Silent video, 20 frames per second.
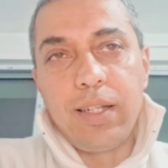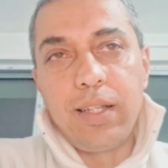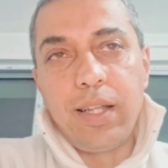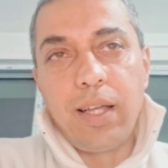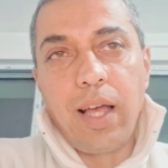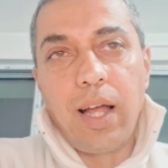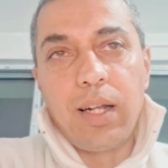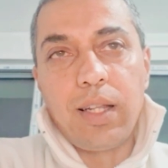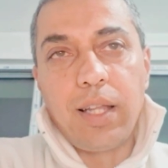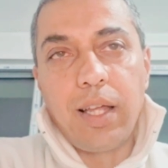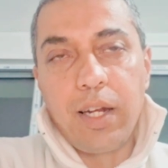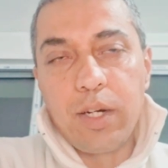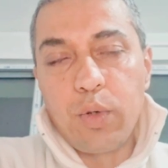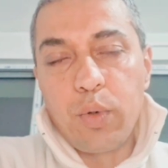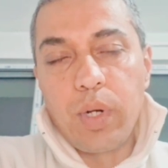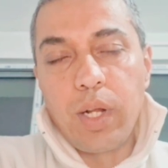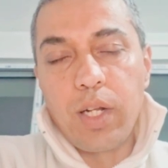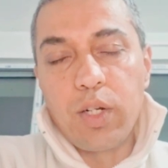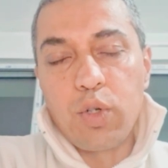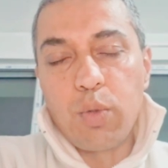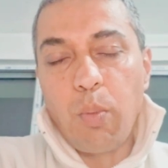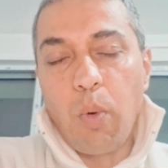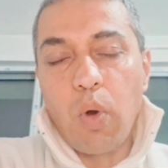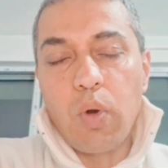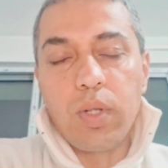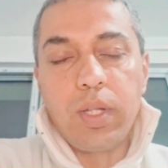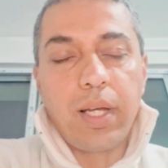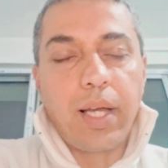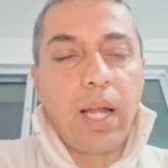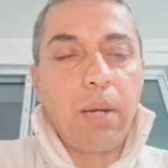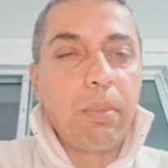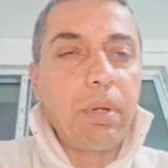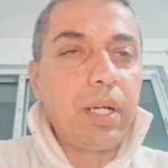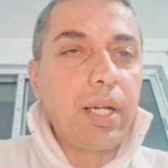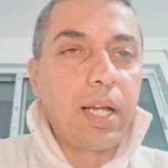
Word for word: they are there today tomorrow they can be